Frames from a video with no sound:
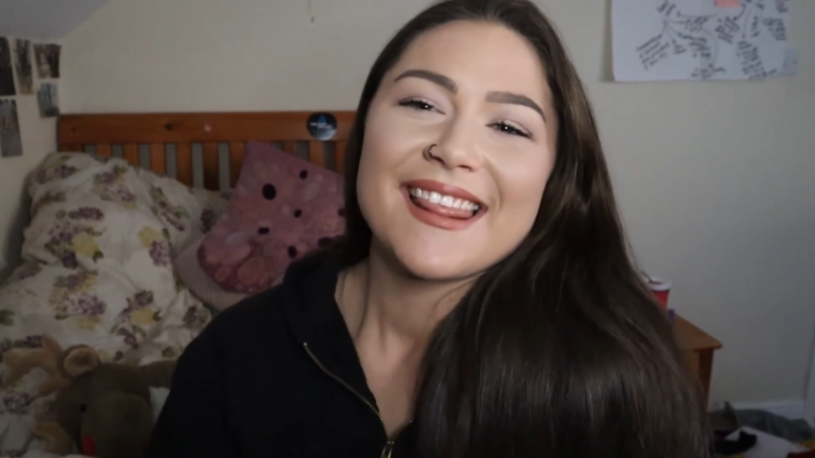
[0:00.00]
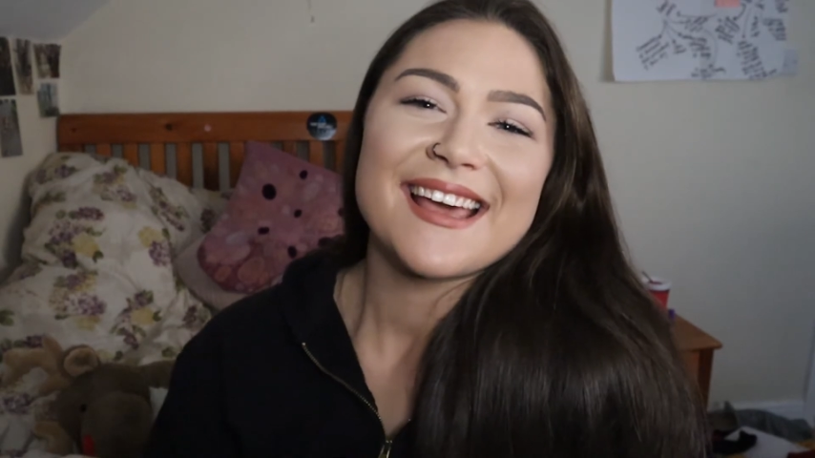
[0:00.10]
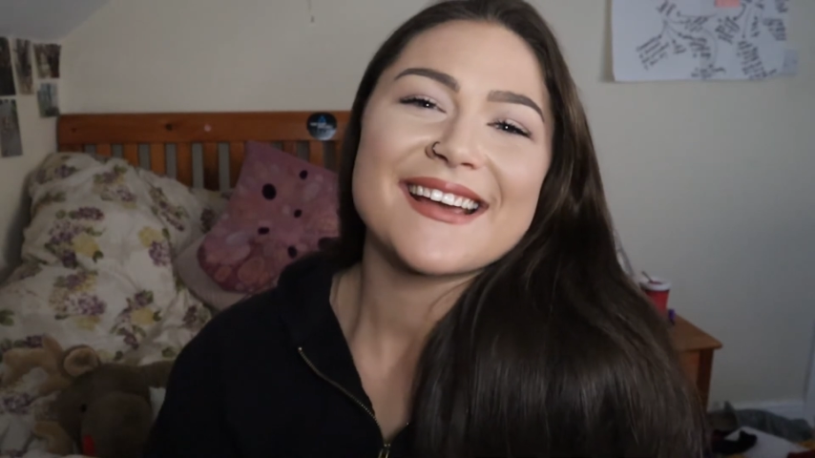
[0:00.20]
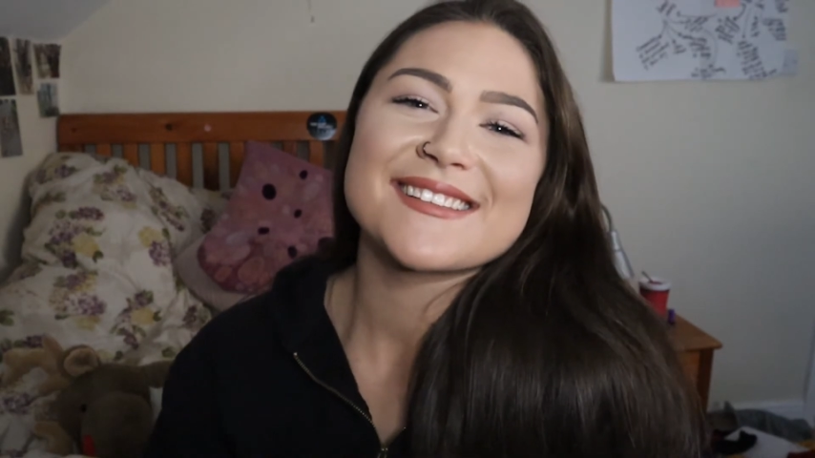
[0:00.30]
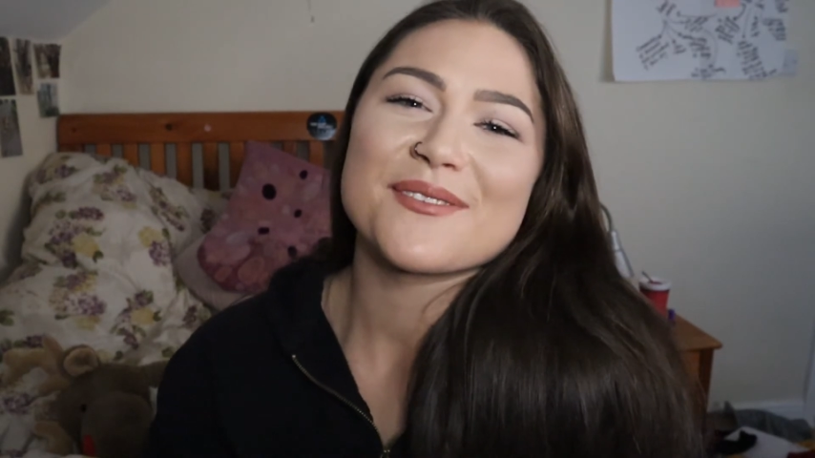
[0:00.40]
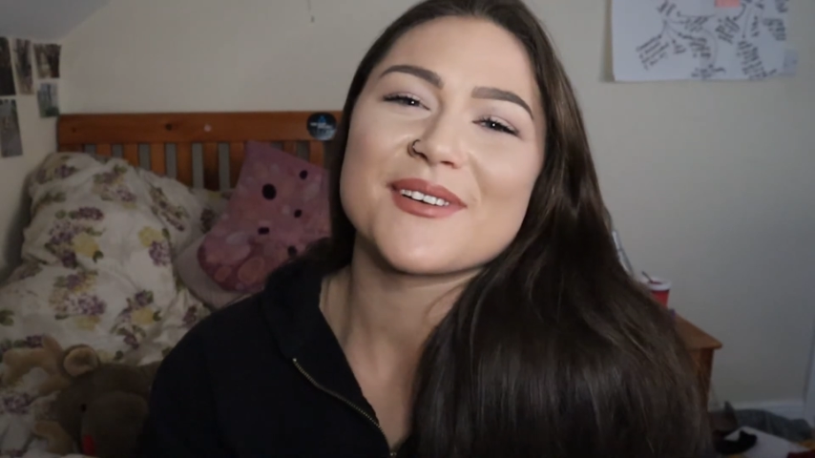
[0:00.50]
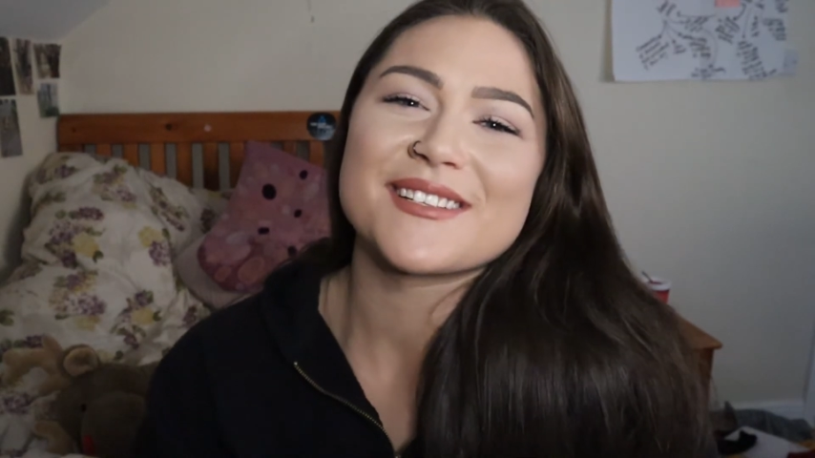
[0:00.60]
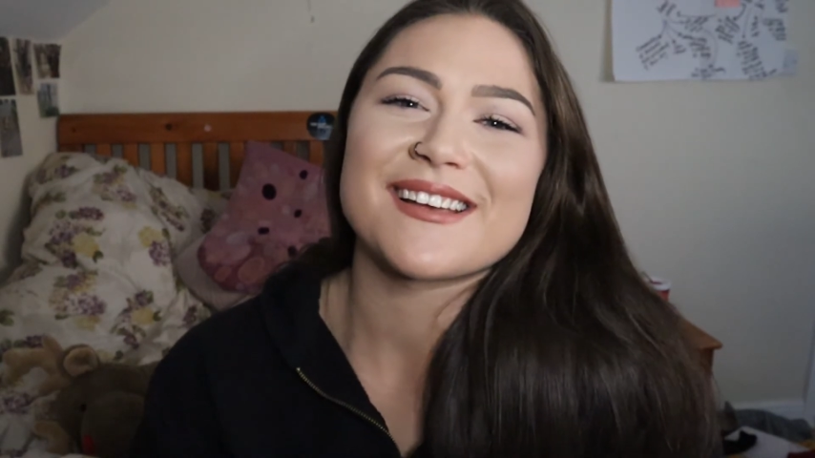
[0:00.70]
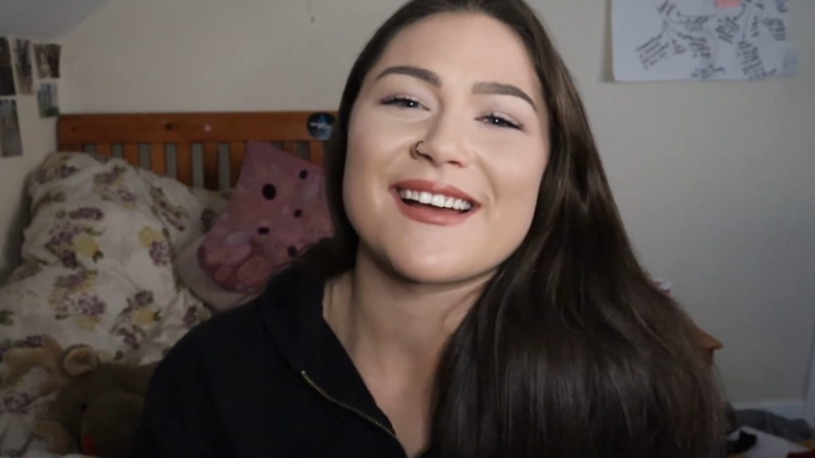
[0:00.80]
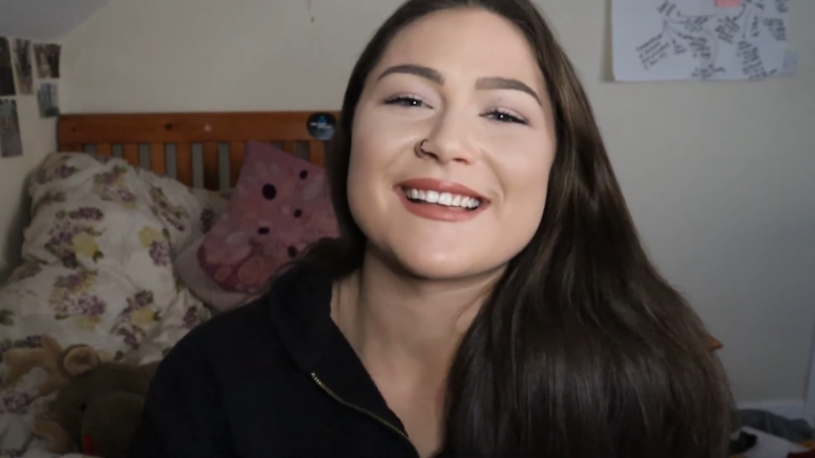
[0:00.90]
Thanks so
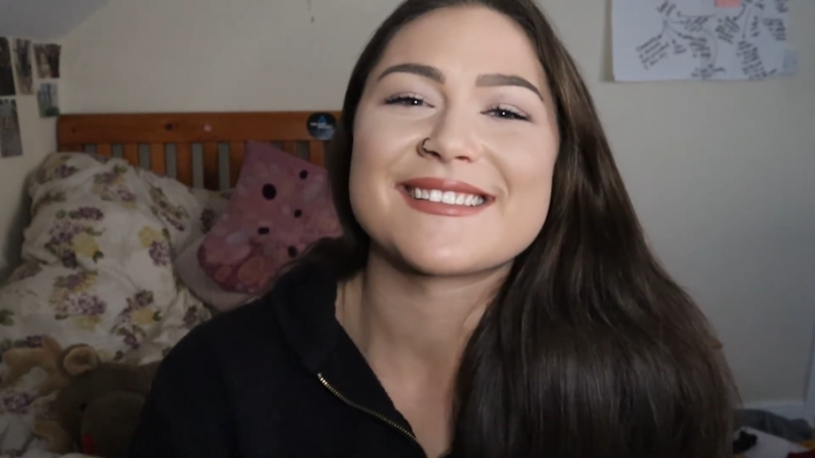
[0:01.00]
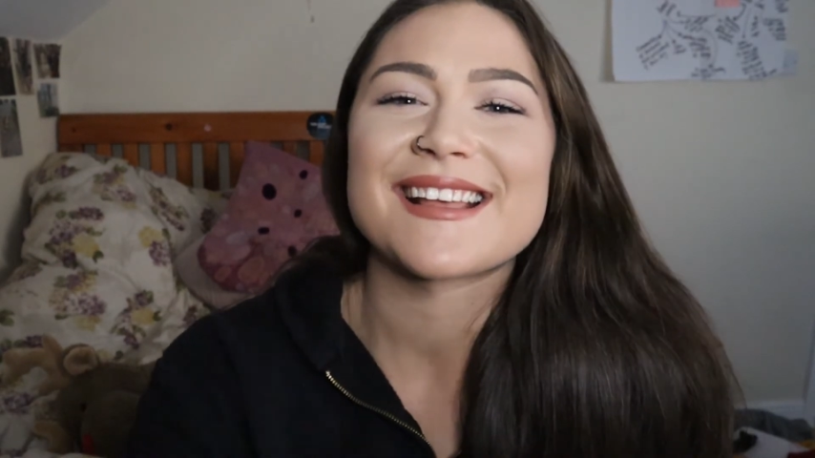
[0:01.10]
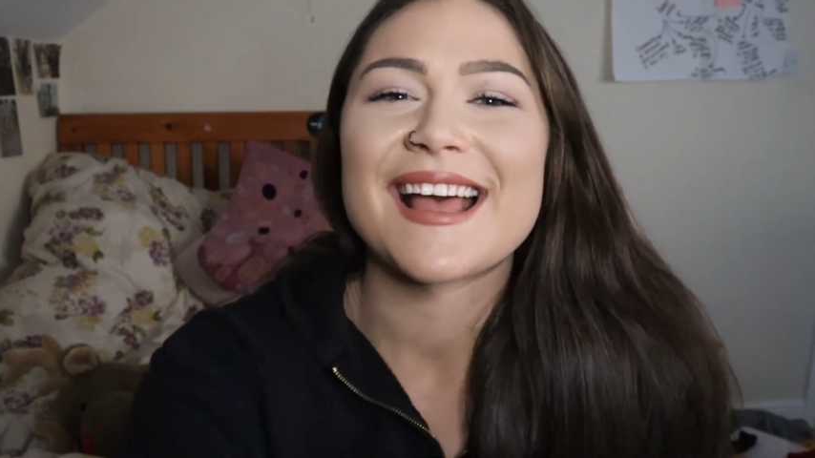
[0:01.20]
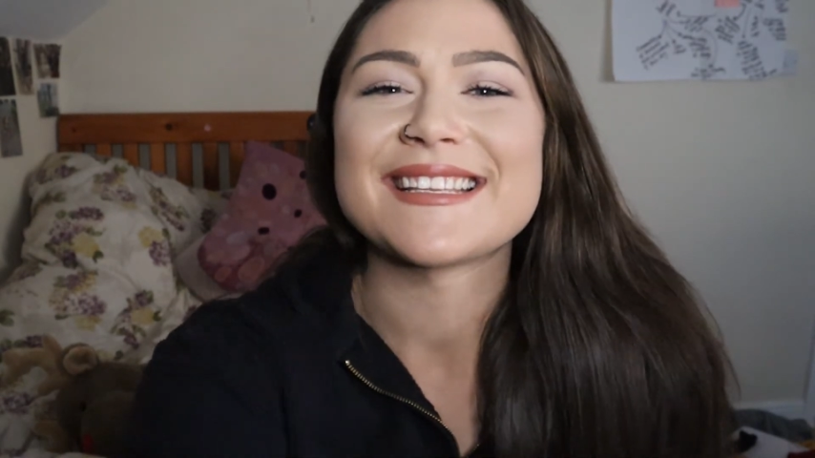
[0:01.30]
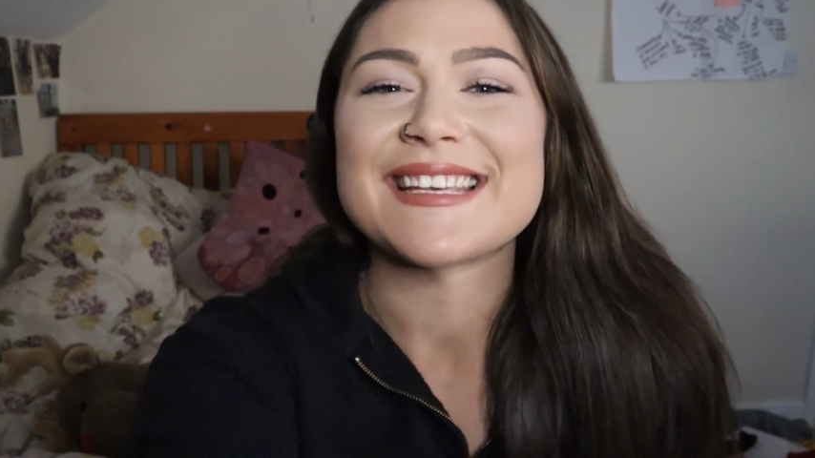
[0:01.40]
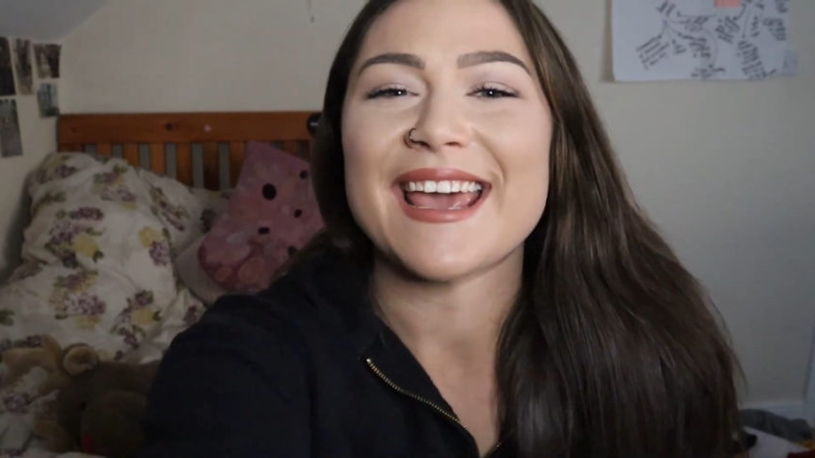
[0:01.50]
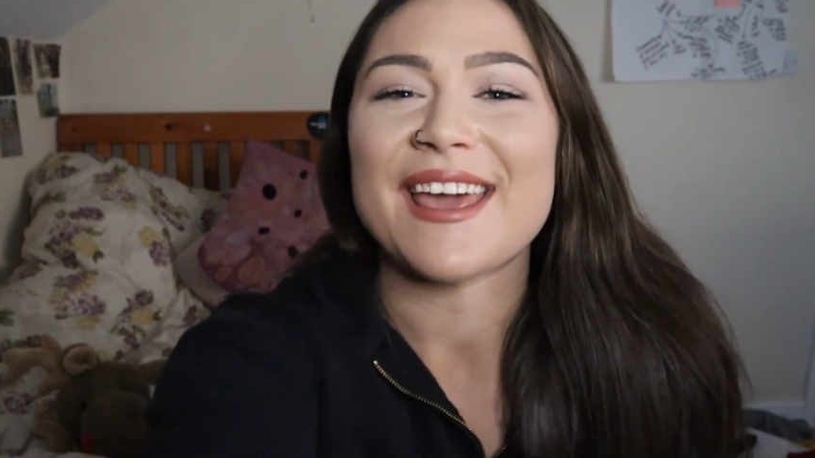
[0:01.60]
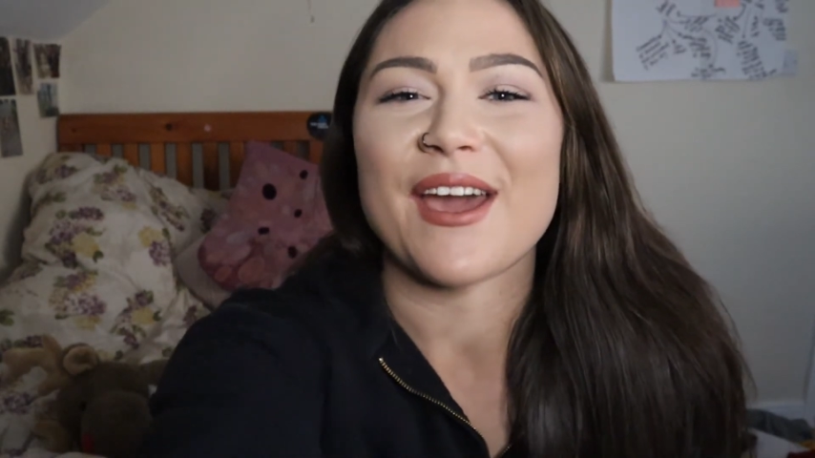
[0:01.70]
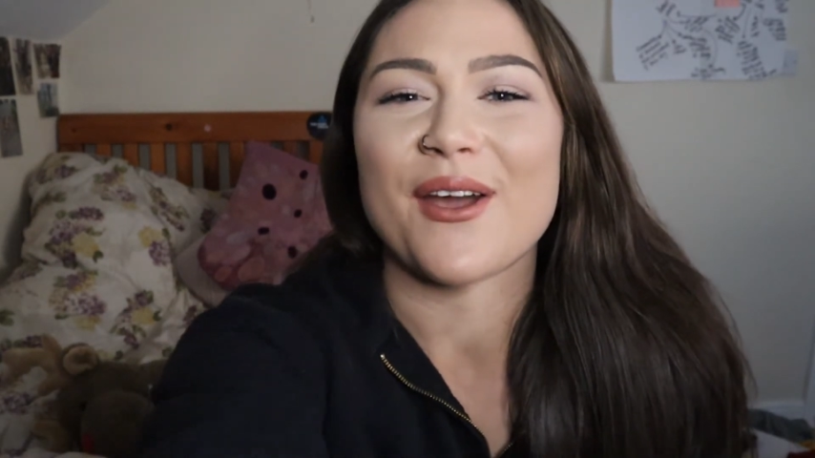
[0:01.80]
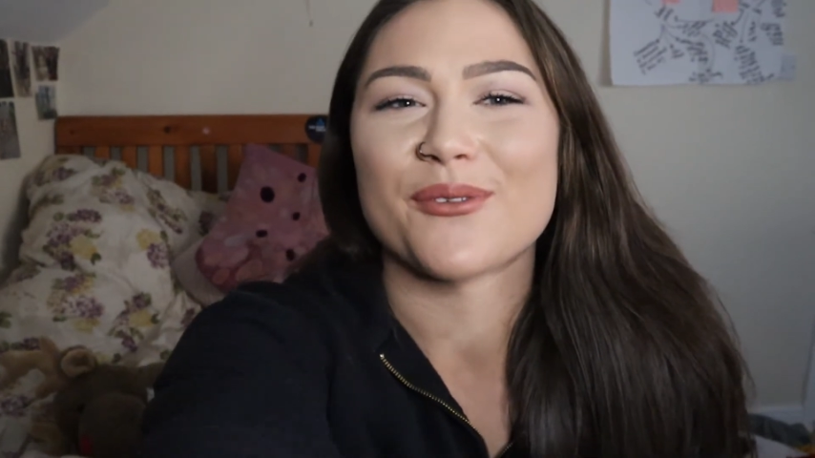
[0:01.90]
much, guys. Take
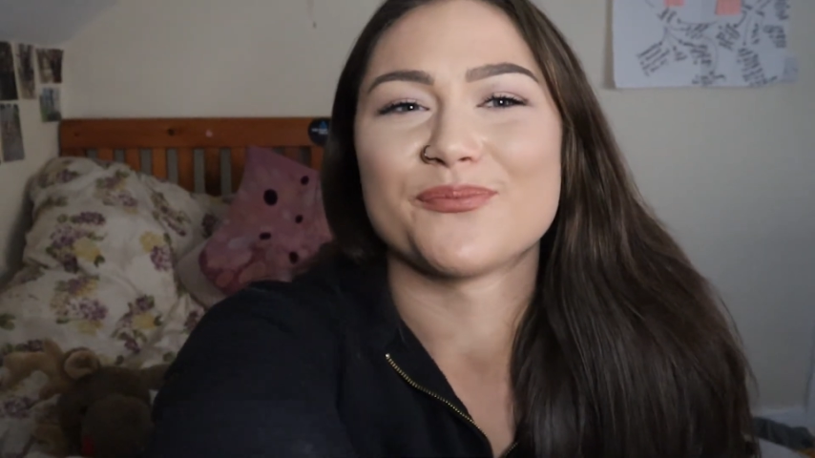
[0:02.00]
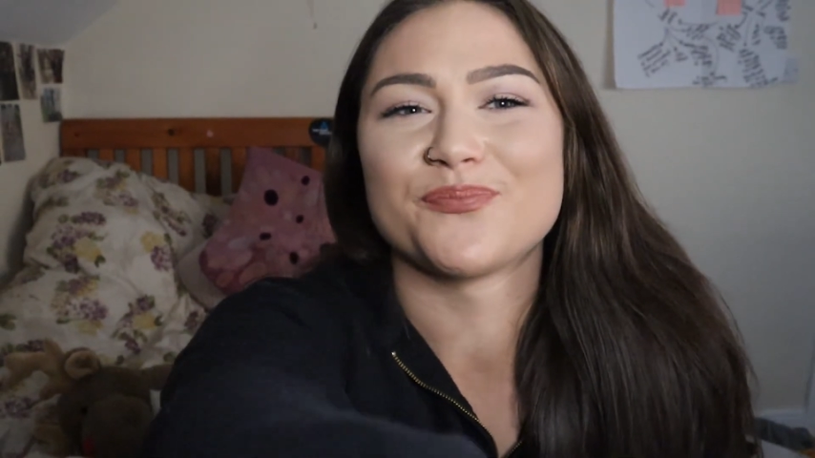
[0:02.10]
care.